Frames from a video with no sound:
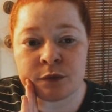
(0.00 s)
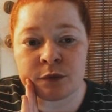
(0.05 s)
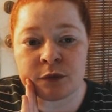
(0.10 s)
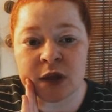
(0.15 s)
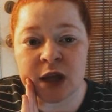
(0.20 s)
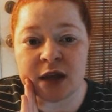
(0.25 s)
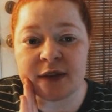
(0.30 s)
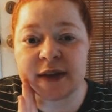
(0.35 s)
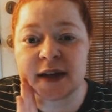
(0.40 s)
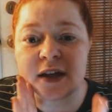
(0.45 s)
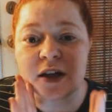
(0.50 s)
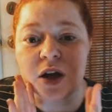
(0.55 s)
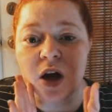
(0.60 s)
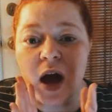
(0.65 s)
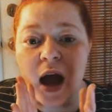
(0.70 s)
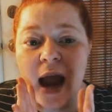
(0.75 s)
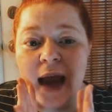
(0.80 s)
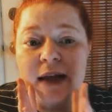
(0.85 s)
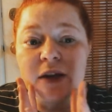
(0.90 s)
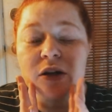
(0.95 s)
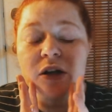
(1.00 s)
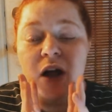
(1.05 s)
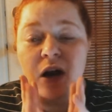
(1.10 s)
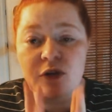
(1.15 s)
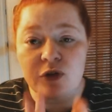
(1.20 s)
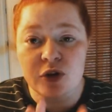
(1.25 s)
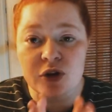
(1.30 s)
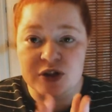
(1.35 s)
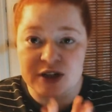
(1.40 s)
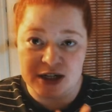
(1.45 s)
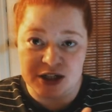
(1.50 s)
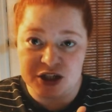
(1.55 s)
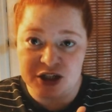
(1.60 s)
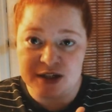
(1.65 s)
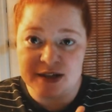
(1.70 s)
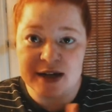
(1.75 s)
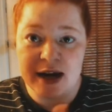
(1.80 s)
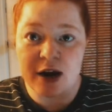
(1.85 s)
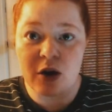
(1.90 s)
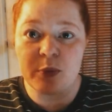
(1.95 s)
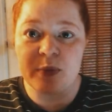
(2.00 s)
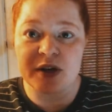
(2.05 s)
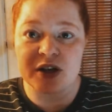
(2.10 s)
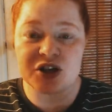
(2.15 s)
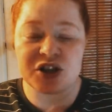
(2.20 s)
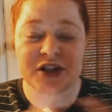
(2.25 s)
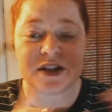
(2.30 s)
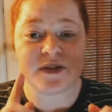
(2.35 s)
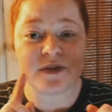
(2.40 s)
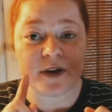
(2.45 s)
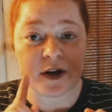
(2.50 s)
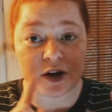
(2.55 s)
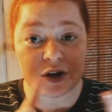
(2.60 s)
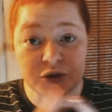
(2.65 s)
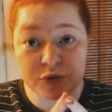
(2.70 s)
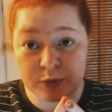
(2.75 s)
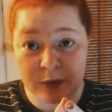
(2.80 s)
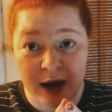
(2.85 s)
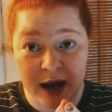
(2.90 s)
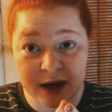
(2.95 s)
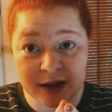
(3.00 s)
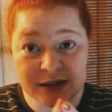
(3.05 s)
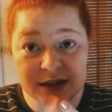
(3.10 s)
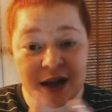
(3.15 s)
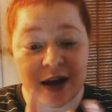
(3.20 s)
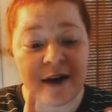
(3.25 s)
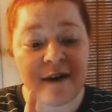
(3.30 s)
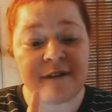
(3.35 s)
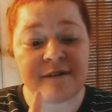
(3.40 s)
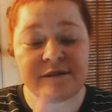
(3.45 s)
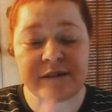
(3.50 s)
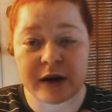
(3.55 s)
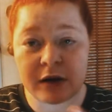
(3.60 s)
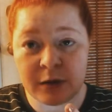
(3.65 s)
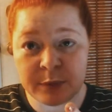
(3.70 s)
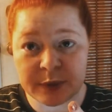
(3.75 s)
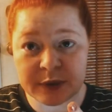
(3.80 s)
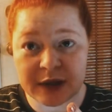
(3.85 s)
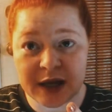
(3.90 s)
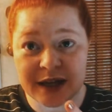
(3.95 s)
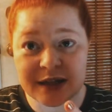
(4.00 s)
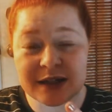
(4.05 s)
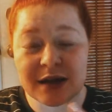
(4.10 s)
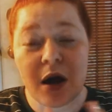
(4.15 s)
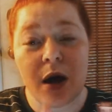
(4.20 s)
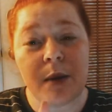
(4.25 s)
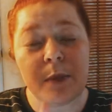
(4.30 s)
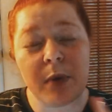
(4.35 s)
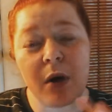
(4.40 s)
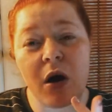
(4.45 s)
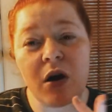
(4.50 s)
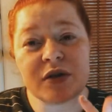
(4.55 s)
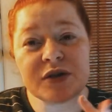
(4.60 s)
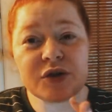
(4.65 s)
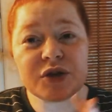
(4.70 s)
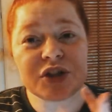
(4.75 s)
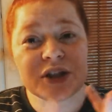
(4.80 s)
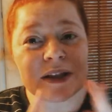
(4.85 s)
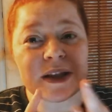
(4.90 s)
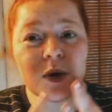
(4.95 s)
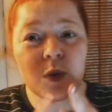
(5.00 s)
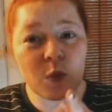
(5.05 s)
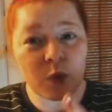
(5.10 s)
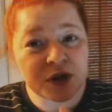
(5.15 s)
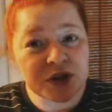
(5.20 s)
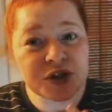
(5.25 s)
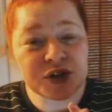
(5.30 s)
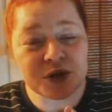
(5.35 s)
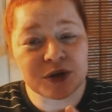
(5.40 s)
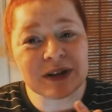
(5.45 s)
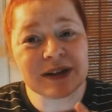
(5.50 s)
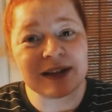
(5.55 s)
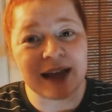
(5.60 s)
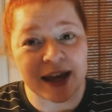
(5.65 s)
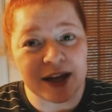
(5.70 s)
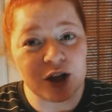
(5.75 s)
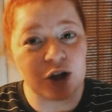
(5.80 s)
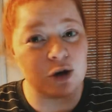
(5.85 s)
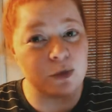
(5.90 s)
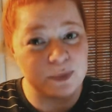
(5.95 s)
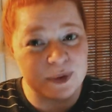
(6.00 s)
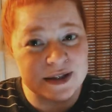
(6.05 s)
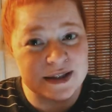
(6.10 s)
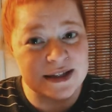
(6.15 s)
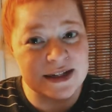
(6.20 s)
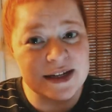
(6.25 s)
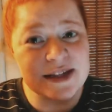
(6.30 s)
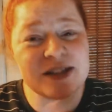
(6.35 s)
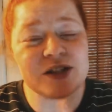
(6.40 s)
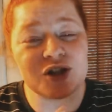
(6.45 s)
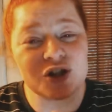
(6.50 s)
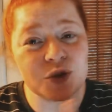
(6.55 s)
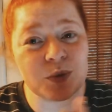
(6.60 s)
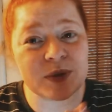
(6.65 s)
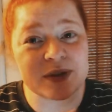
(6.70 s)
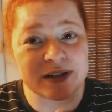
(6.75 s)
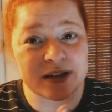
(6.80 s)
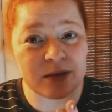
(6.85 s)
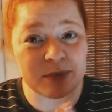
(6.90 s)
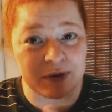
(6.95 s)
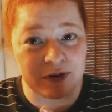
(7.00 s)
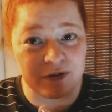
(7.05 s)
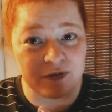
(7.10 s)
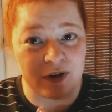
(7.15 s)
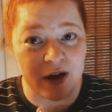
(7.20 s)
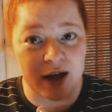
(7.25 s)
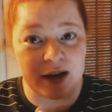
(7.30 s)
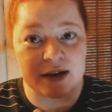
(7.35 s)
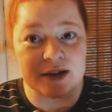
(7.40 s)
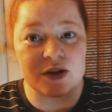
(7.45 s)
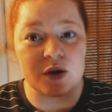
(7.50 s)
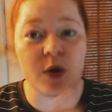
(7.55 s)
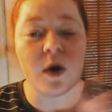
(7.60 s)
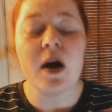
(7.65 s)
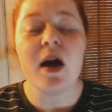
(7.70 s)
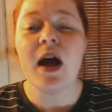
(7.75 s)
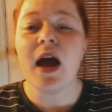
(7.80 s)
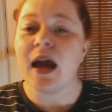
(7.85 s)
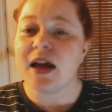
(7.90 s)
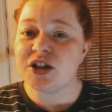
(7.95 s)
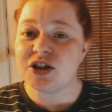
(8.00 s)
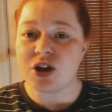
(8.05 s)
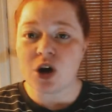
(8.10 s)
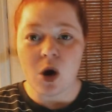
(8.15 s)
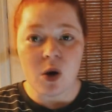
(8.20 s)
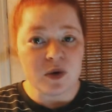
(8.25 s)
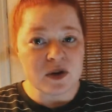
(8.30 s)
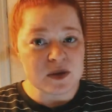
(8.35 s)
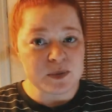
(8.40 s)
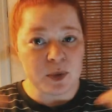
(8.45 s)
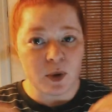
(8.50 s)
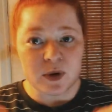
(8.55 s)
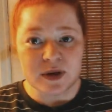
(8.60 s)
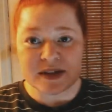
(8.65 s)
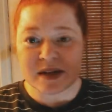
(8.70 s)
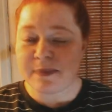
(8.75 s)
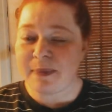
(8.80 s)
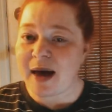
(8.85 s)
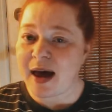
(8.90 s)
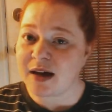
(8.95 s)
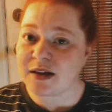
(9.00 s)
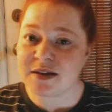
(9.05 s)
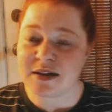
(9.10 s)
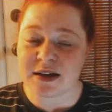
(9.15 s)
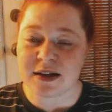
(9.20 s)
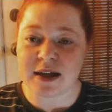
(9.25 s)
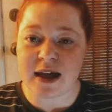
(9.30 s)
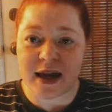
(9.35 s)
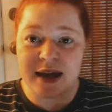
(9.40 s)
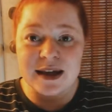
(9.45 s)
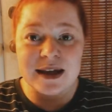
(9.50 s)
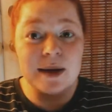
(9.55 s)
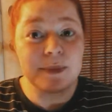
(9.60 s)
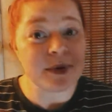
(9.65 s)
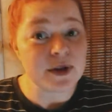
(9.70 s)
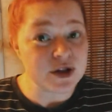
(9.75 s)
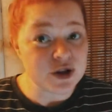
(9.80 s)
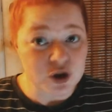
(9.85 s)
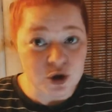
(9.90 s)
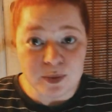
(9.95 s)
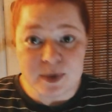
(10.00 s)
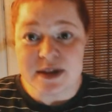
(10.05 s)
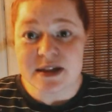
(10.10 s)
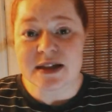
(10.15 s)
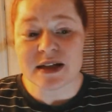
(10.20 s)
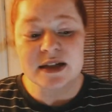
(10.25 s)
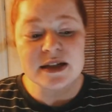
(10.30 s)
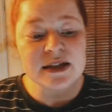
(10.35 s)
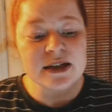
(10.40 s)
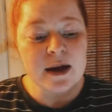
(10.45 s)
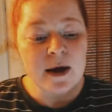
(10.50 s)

like I love her teaching style because she's very direct very blunt, but also she like wants you to like your business and she wants it to be fun. So she always points it back to like, yeah, but it's your business.